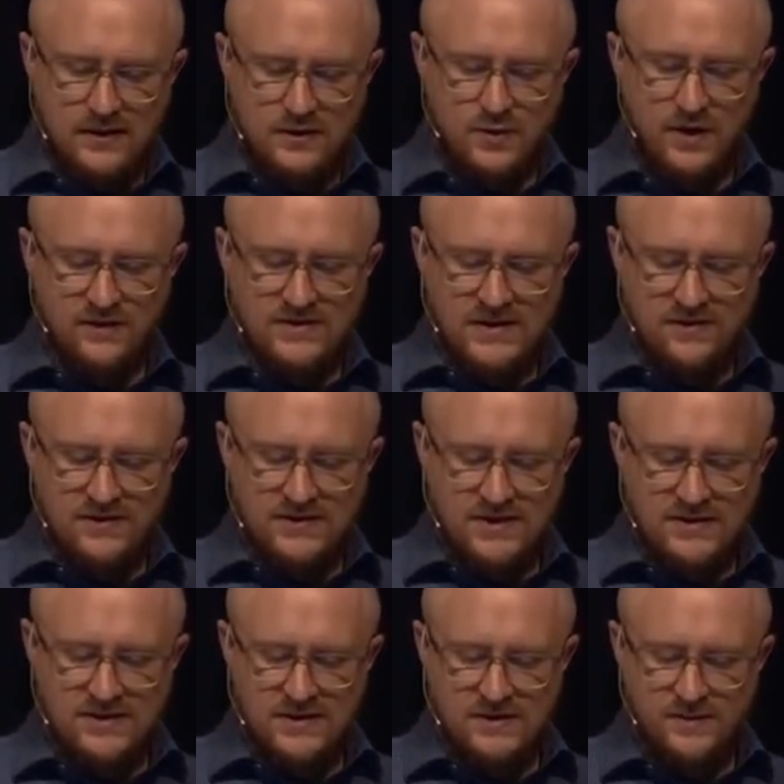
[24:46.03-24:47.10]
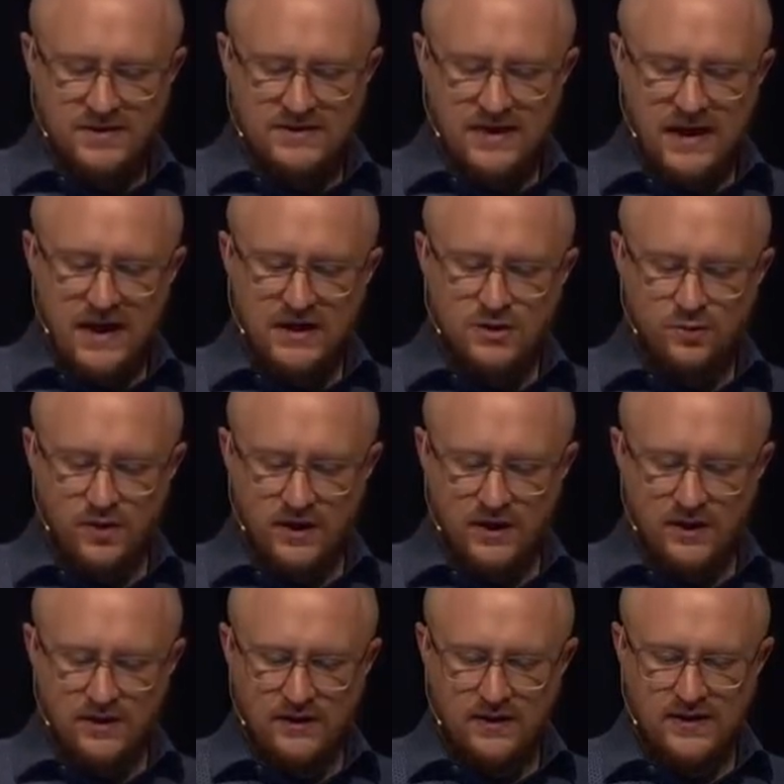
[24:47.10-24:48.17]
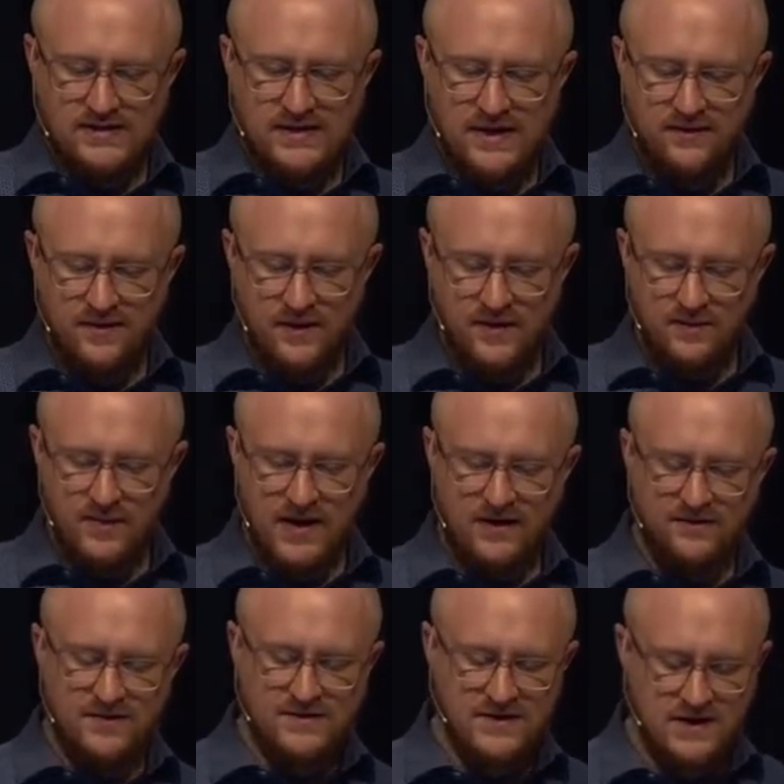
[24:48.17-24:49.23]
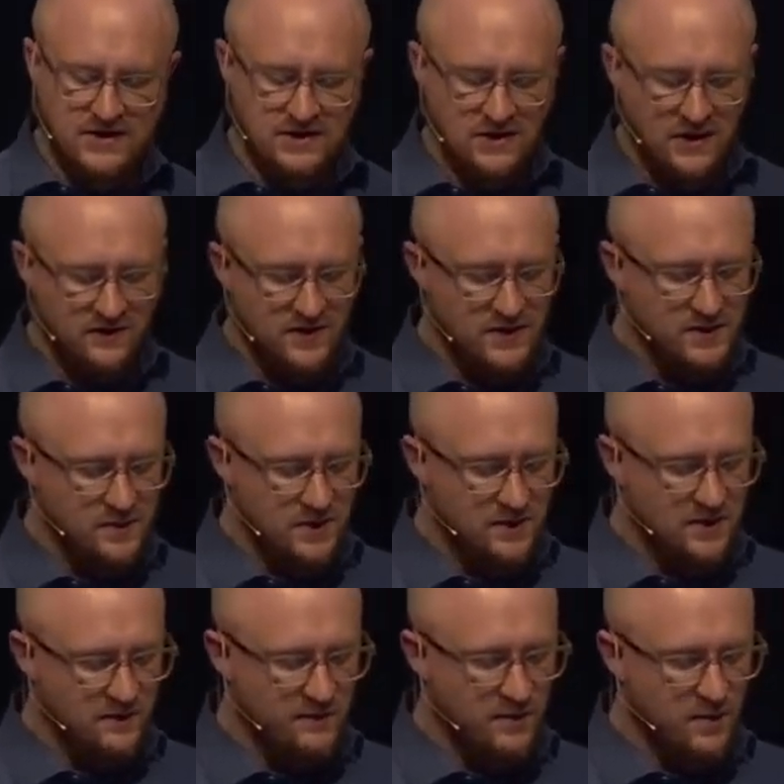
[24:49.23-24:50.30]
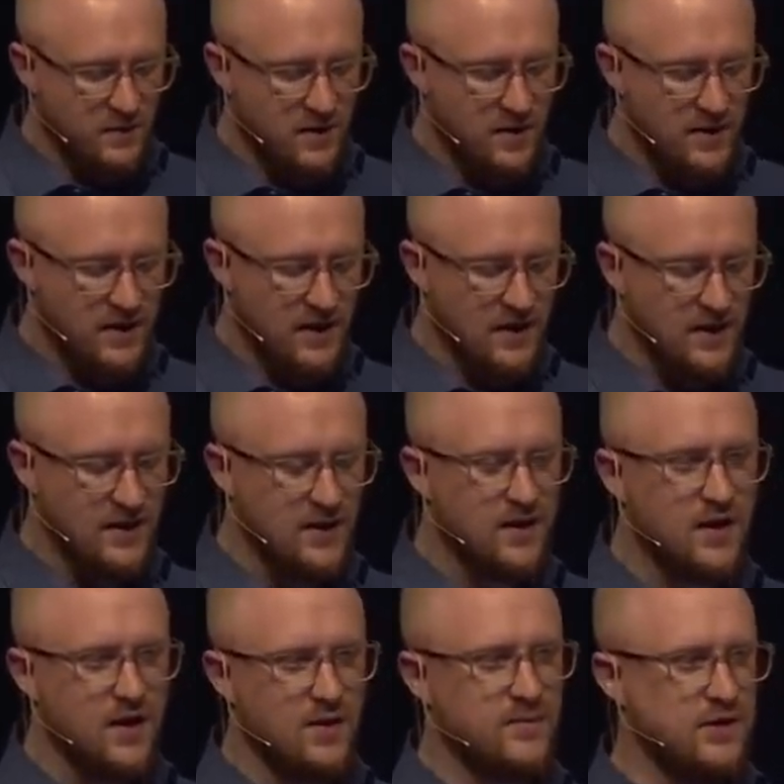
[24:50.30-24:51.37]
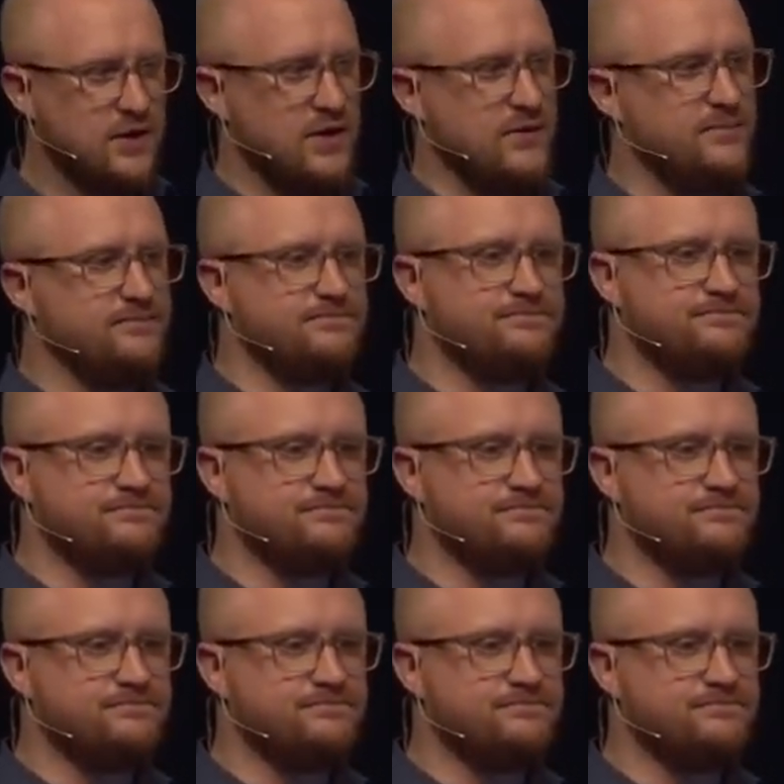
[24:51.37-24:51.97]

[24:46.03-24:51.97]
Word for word: 12:7 says this, but to each one is given the manifestation of the spirit for the common good.